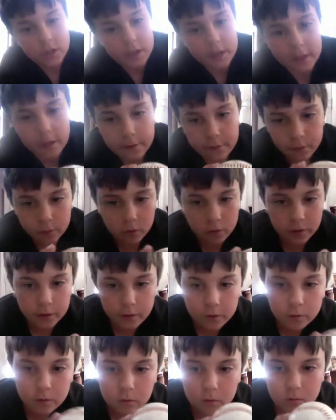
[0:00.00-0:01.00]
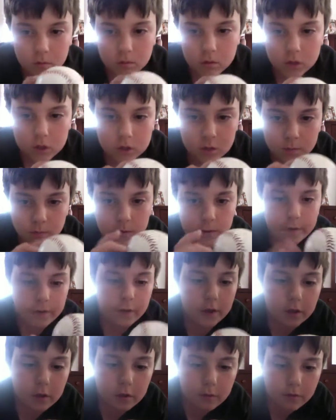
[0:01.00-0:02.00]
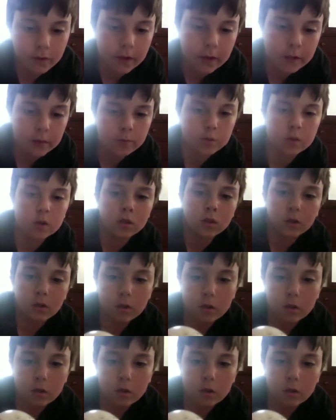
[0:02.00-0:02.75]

I have for you, the split finger fastball.